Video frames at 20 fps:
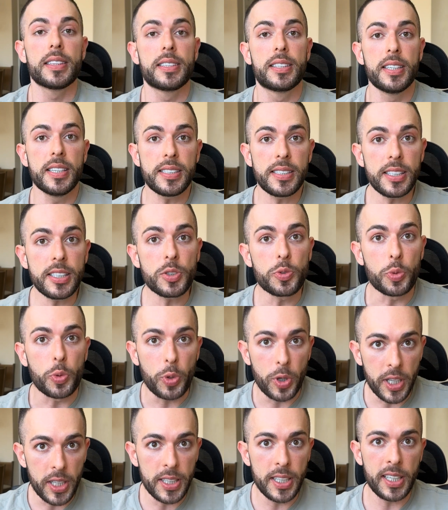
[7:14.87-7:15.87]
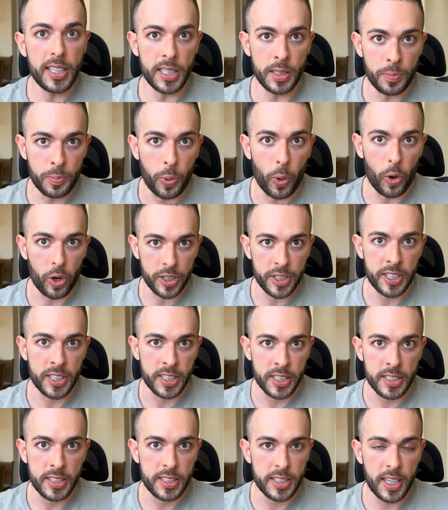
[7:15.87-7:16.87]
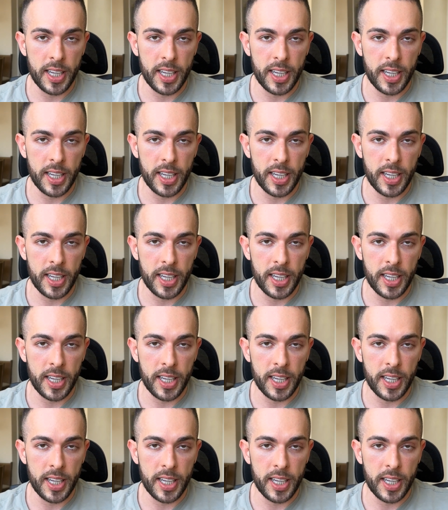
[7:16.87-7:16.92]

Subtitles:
This is really important,